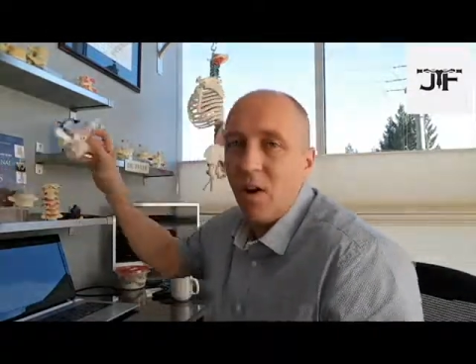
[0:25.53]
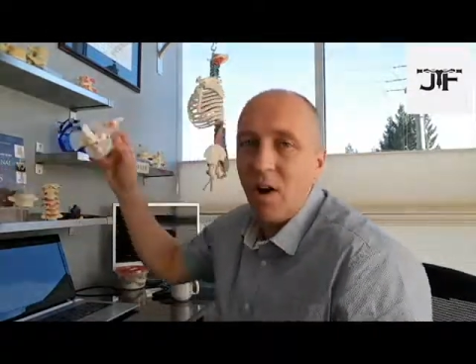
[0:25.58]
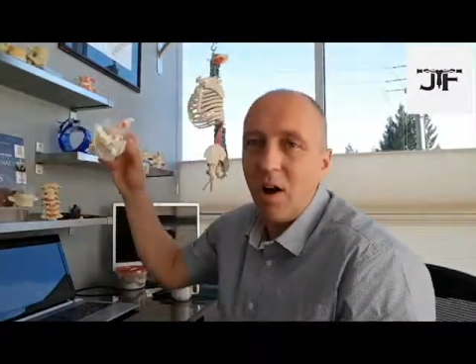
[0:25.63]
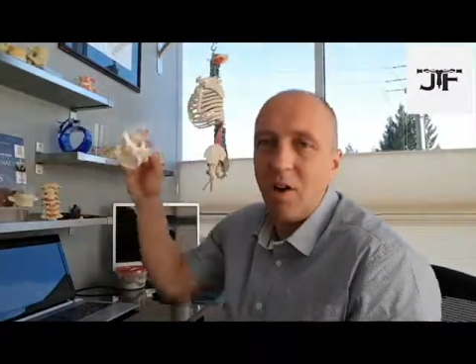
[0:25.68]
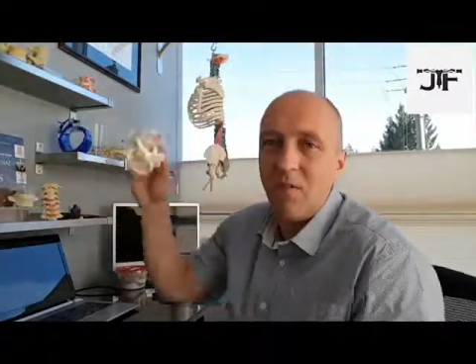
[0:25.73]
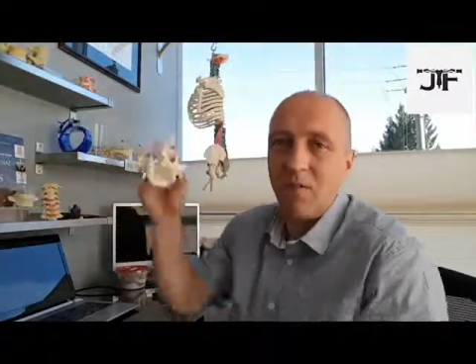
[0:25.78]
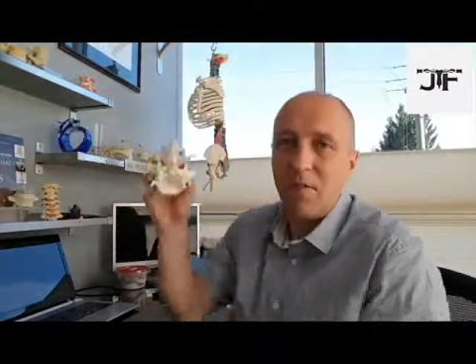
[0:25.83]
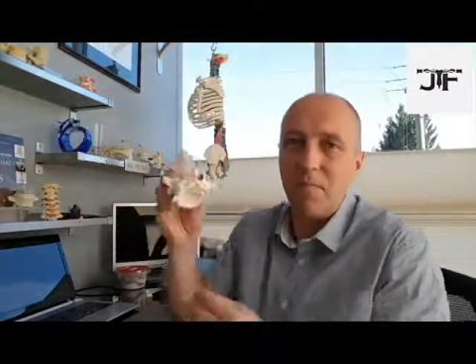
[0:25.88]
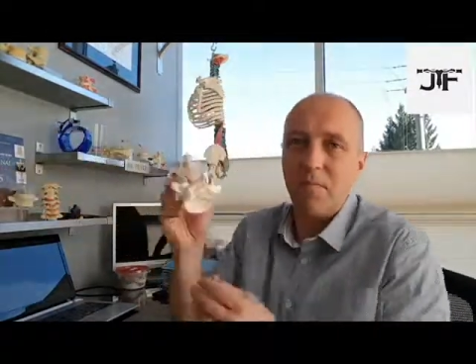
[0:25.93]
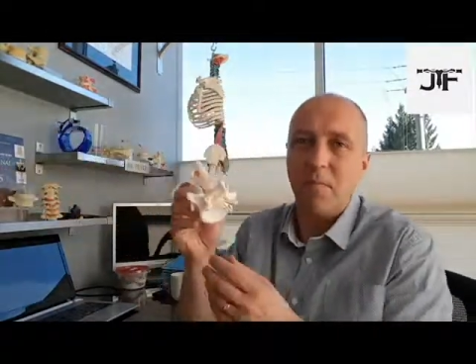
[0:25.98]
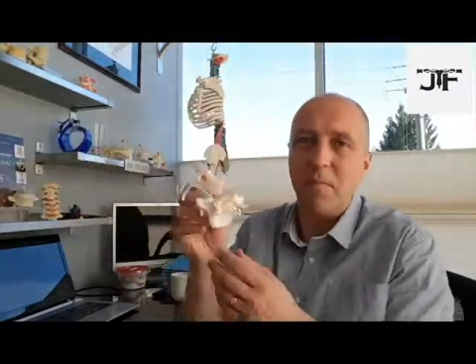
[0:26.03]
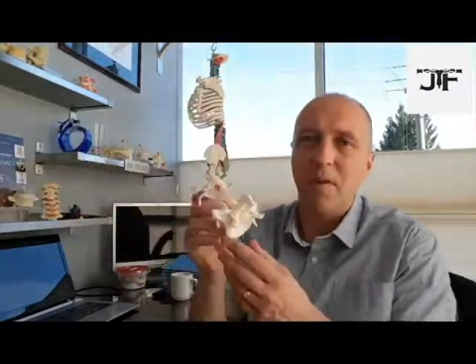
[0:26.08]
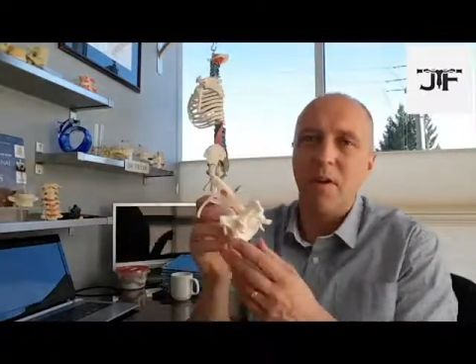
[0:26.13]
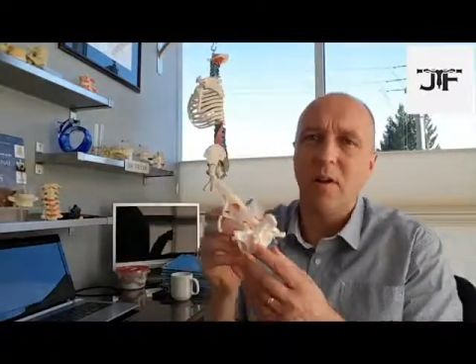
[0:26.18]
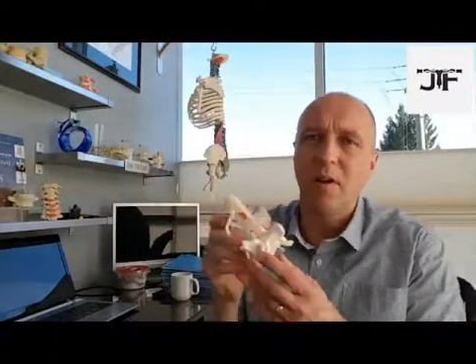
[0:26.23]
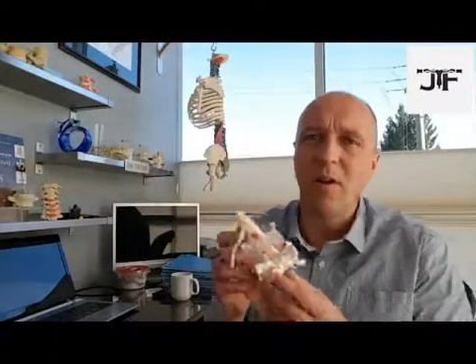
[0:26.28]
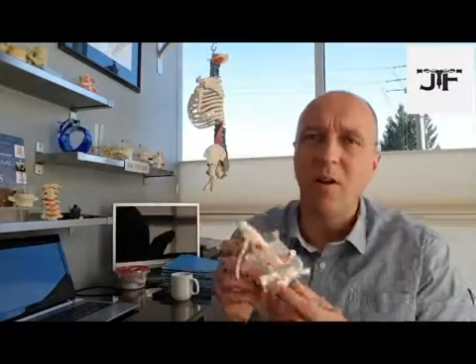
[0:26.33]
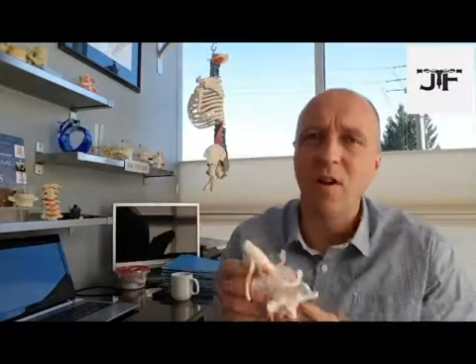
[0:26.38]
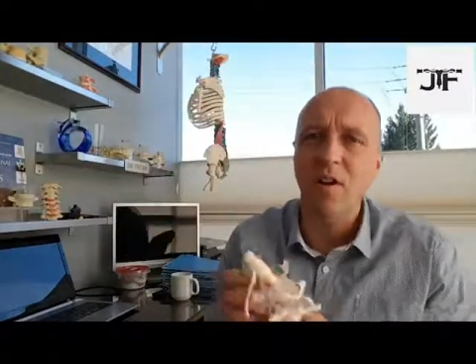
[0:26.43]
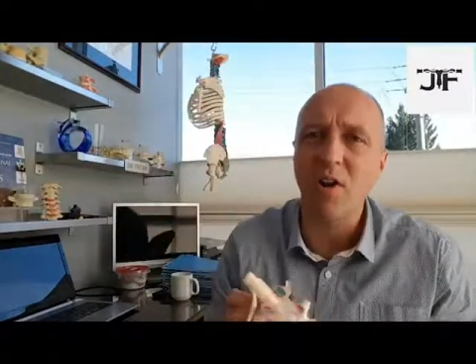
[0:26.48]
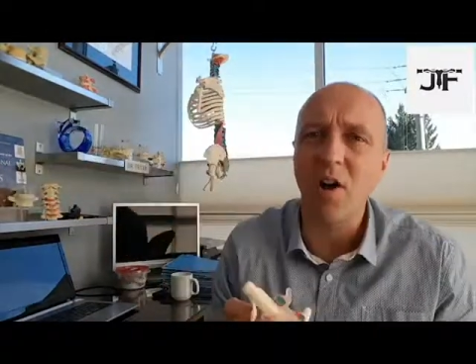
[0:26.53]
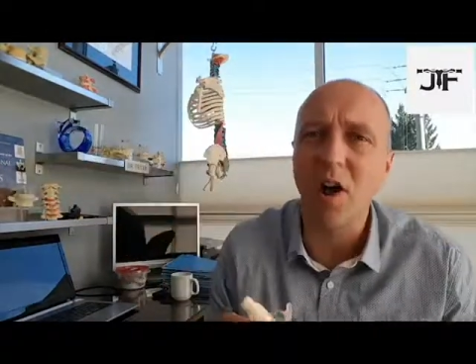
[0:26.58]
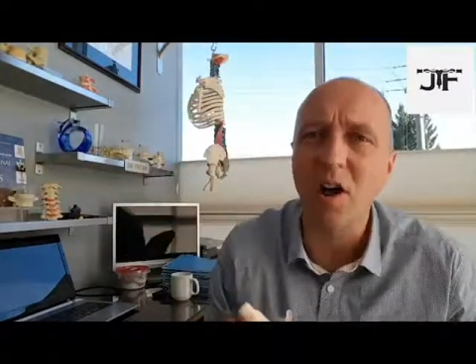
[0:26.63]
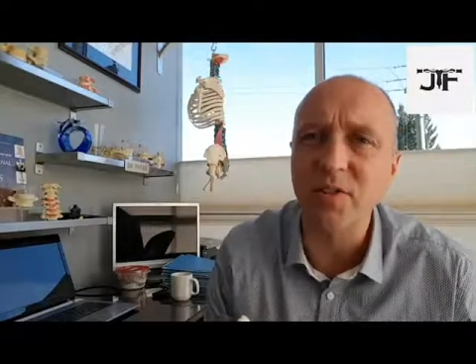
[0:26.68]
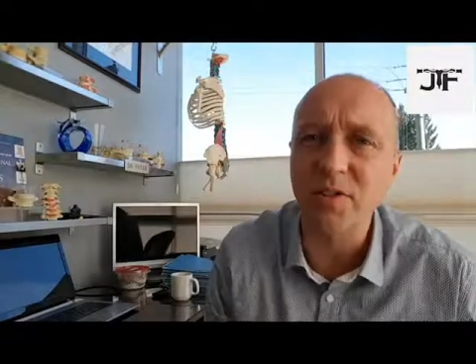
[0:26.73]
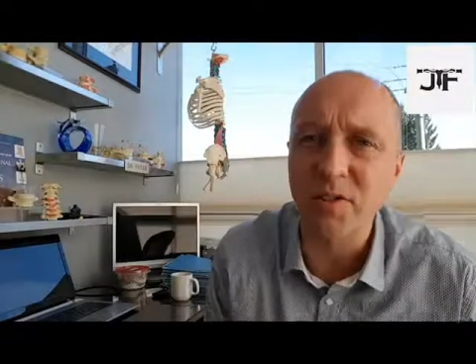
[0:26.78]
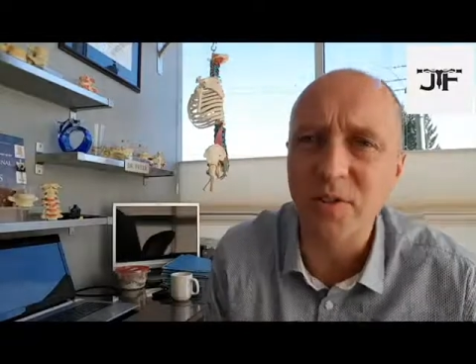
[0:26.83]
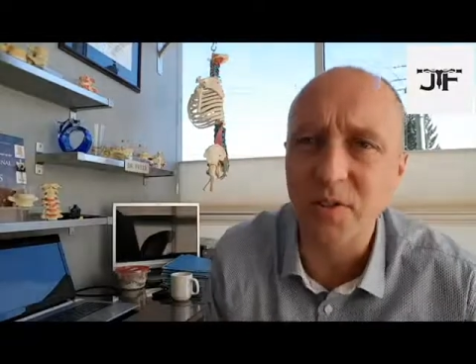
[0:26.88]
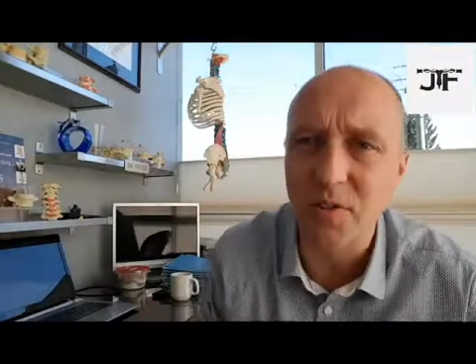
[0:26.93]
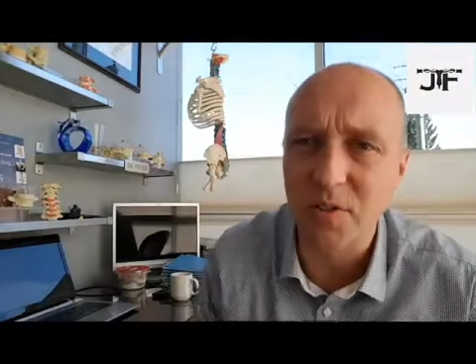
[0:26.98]
often
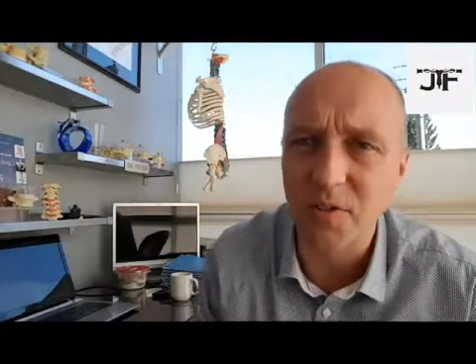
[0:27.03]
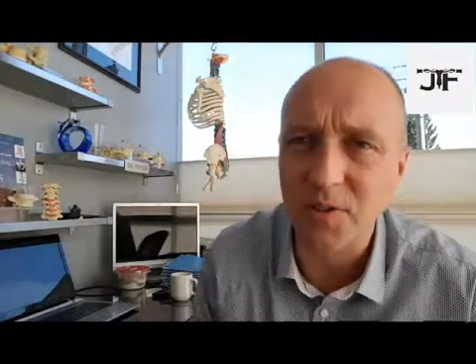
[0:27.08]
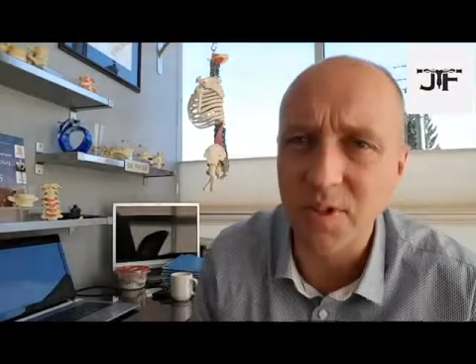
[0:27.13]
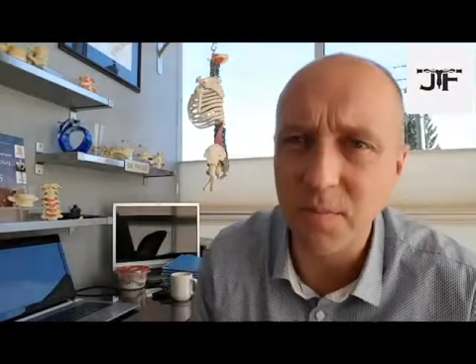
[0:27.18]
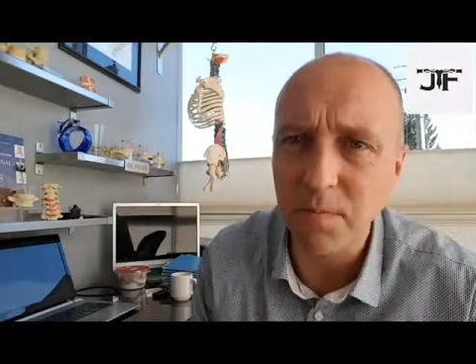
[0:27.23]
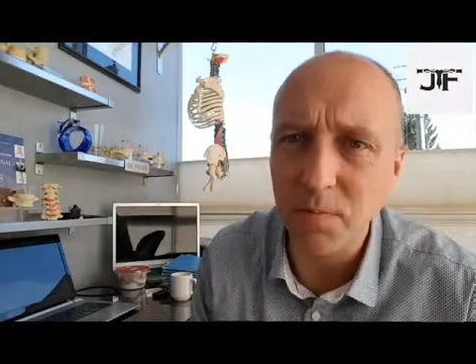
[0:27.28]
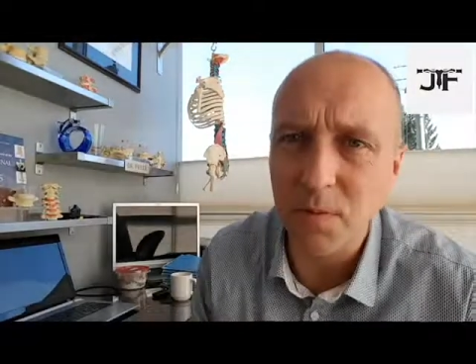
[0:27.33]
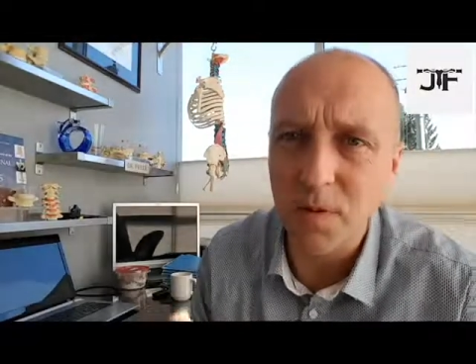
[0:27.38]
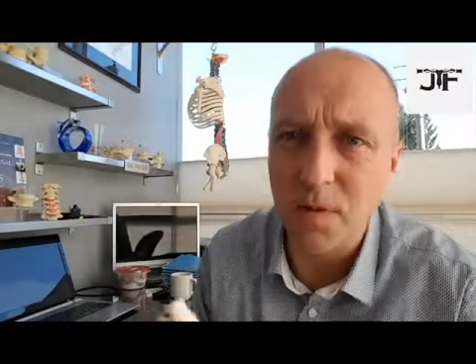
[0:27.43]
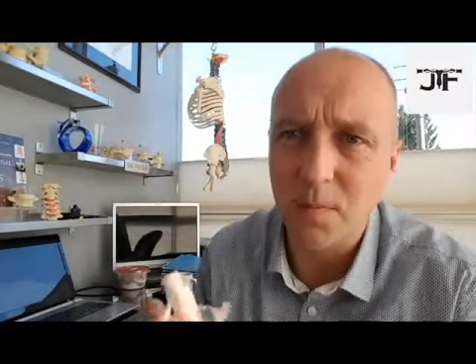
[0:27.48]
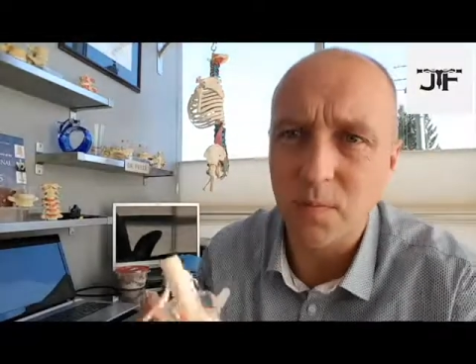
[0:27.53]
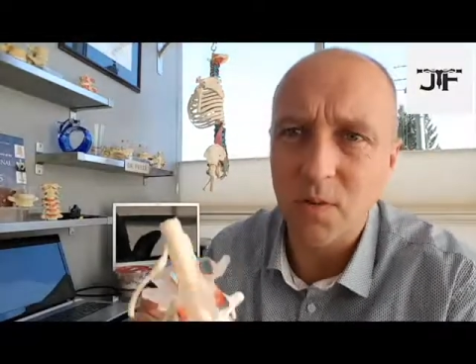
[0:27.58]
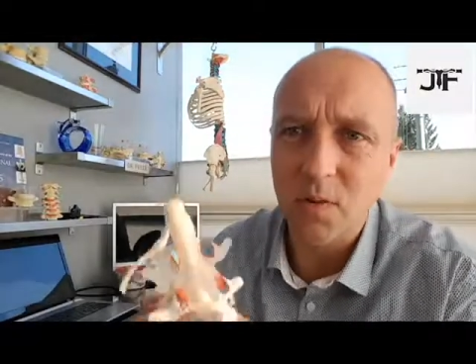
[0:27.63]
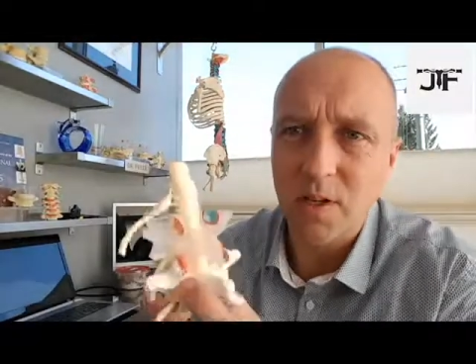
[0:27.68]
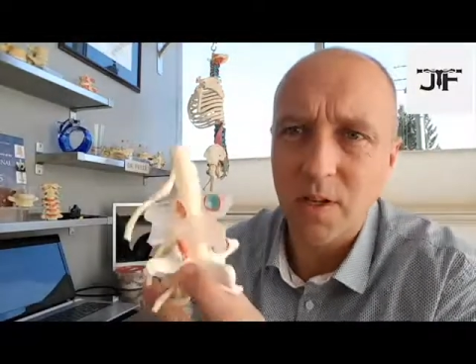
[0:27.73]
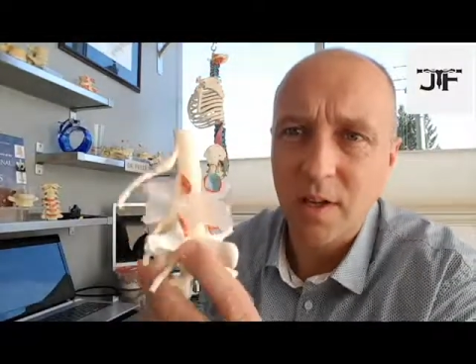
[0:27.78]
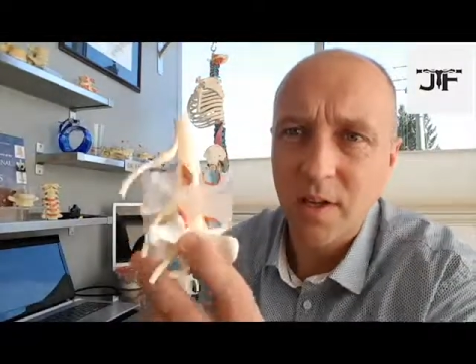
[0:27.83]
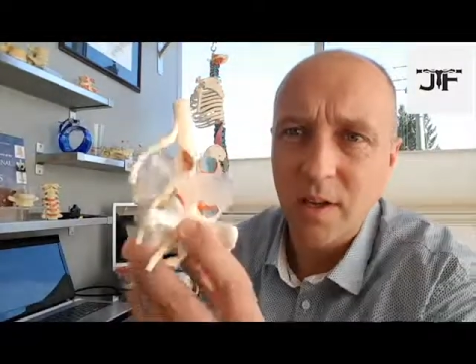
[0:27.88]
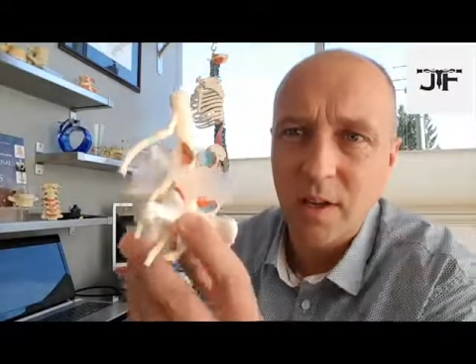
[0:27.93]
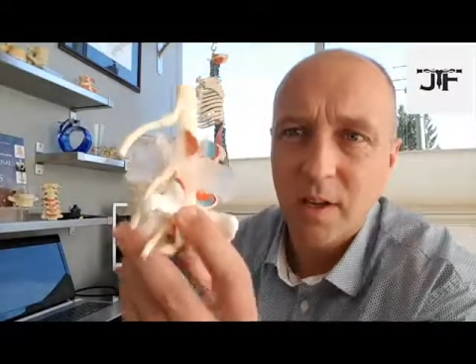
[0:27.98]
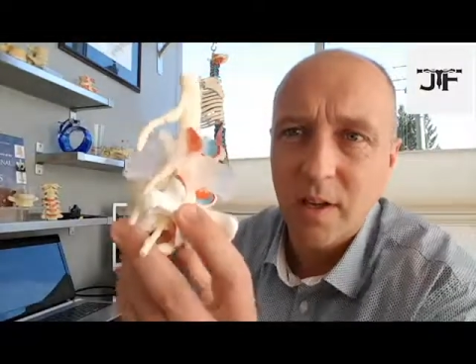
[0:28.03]
causes those symptoms